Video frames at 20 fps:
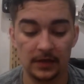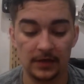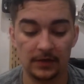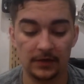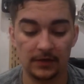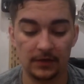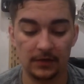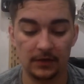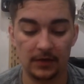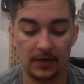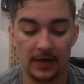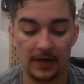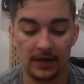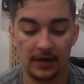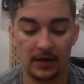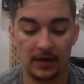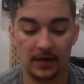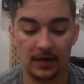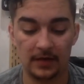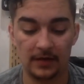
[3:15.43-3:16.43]
So I
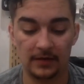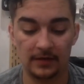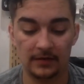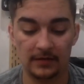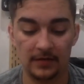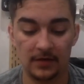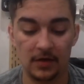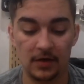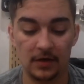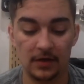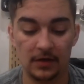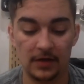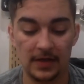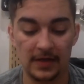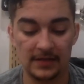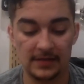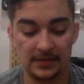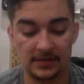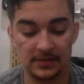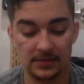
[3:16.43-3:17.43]
got art
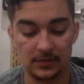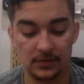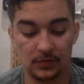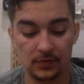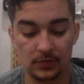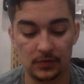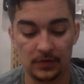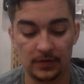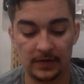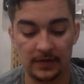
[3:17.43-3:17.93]
class in school,